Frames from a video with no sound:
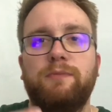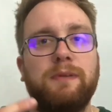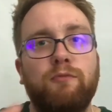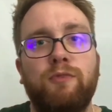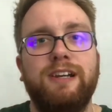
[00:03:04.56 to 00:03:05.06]
has
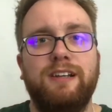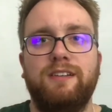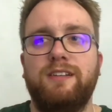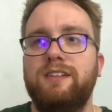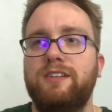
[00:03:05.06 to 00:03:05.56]
been
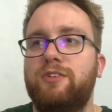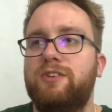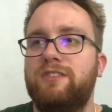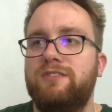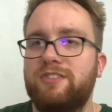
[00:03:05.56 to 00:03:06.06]
written, that you
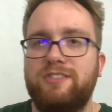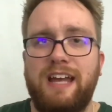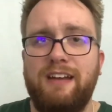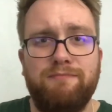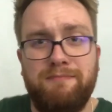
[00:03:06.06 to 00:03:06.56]
could just
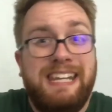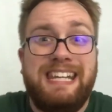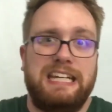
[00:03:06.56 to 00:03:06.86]
have me